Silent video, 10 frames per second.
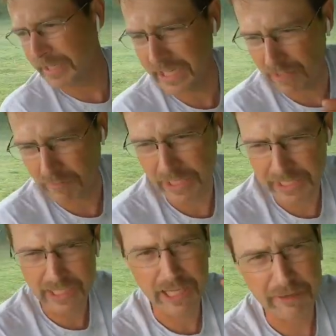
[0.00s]
get over there and
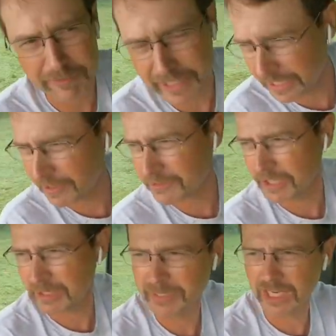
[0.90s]
get a lot of flat country, a
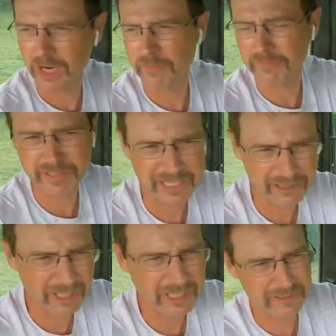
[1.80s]
lot of big open flat
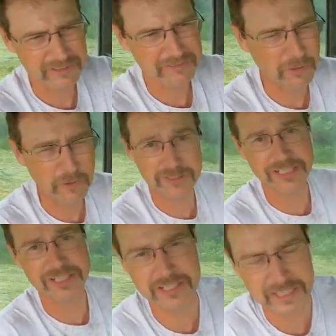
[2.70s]
ground for
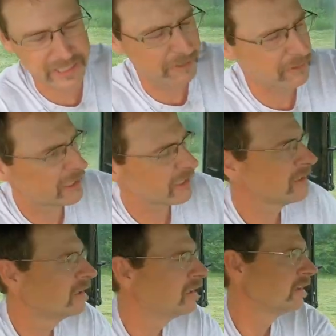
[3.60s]
Tennessee anyway.
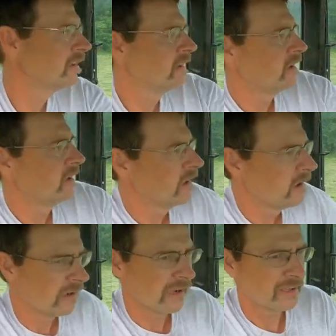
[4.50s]

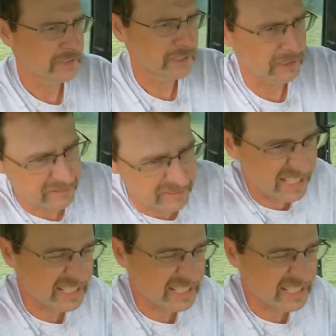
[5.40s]
So these